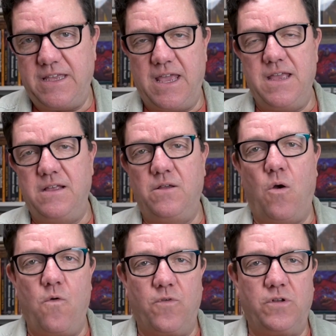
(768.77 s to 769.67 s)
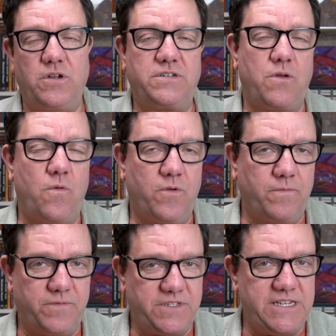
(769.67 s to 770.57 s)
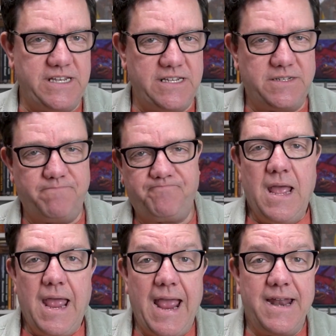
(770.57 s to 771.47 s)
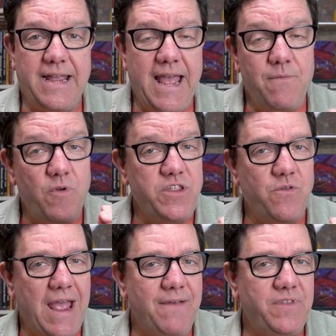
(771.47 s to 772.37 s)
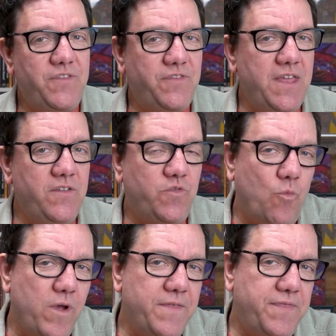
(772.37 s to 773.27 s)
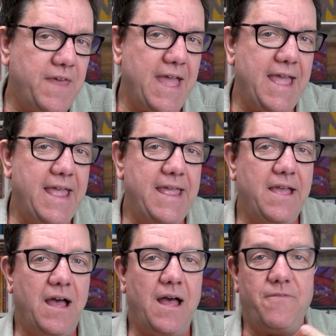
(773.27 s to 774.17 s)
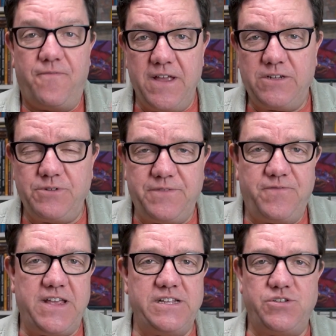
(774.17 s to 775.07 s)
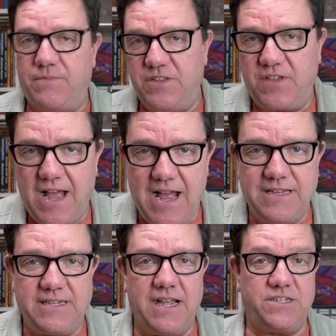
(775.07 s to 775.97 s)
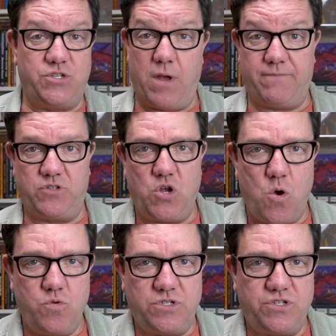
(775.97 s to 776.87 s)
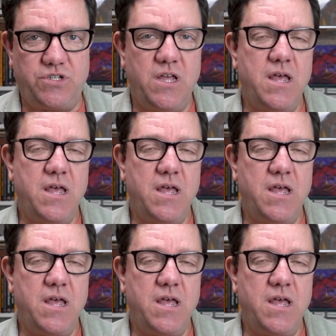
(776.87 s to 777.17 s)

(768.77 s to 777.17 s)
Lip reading: king oversees. And again, when you have these things with a victory feast, you have these contests, you have toasts,